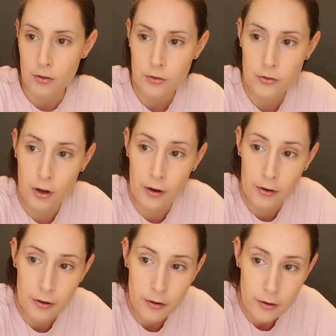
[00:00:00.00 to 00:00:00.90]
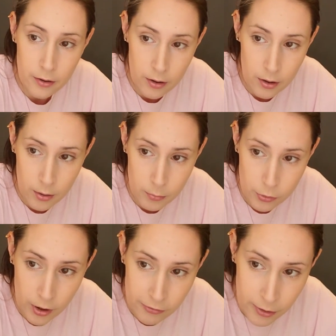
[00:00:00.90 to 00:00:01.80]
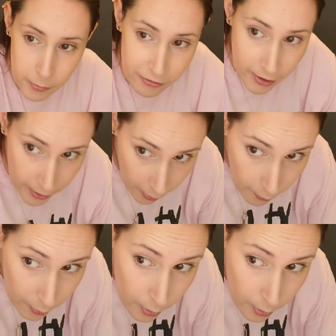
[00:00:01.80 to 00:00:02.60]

Sir, trying to film a video.